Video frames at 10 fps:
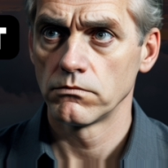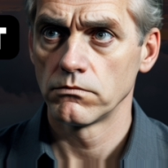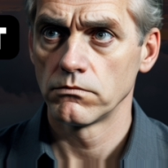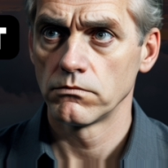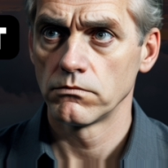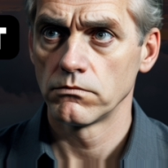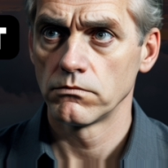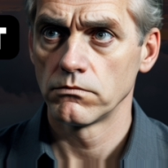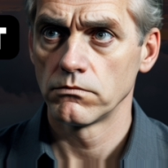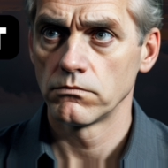
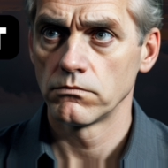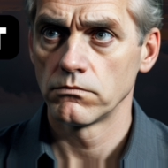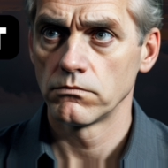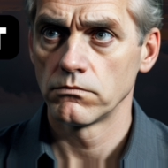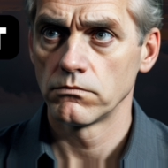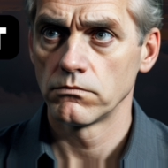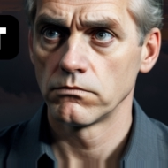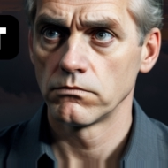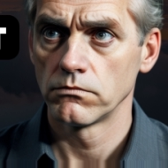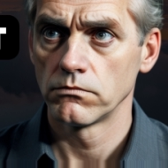
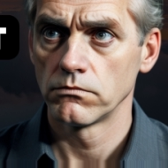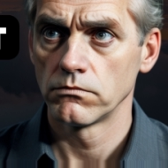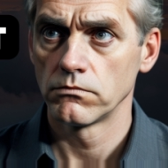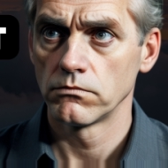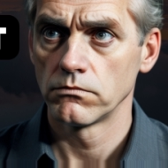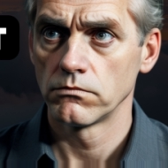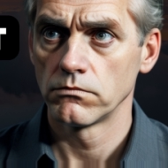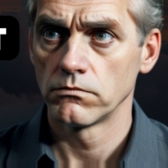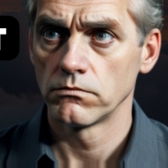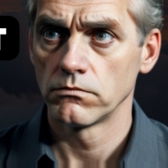
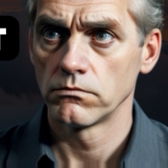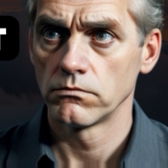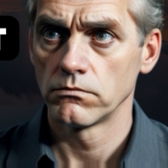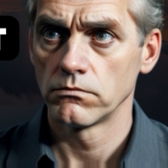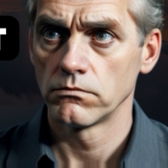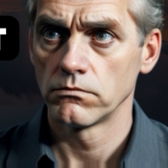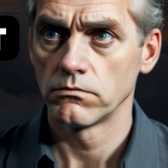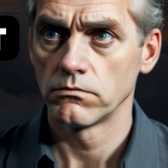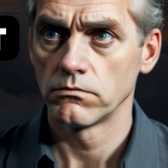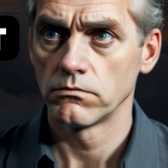
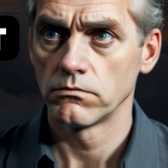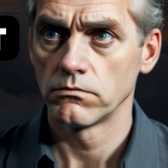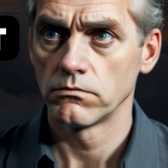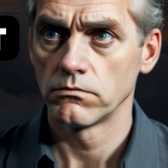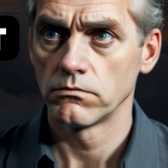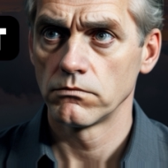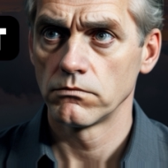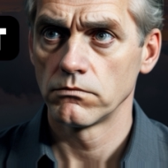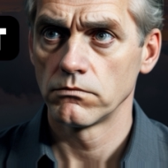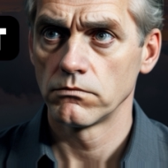
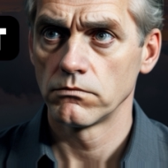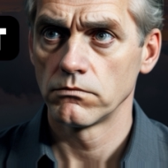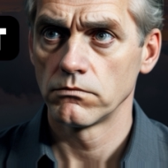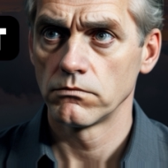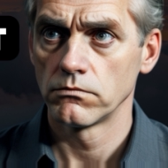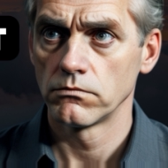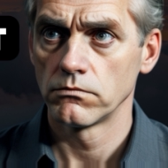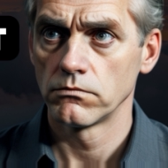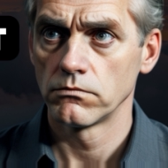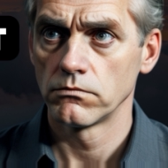
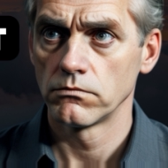[no speech]